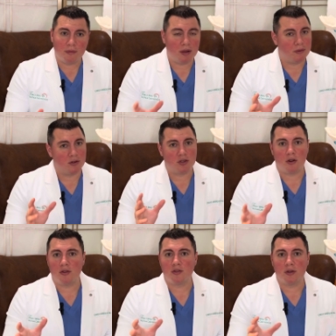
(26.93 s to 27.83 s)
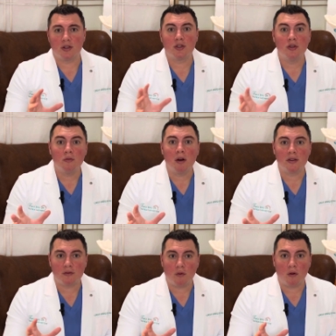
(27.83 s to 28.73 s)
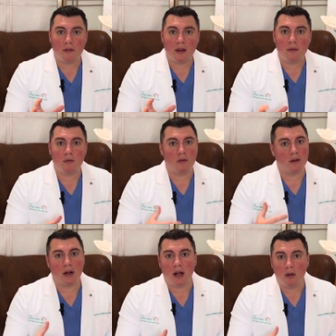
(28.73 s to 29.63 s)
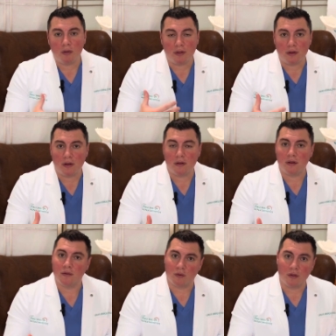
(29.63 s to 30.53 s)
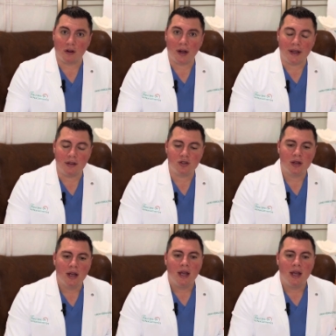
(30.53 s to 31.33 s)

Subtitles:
Maybe the surgery is too much for them, for their health and for their age.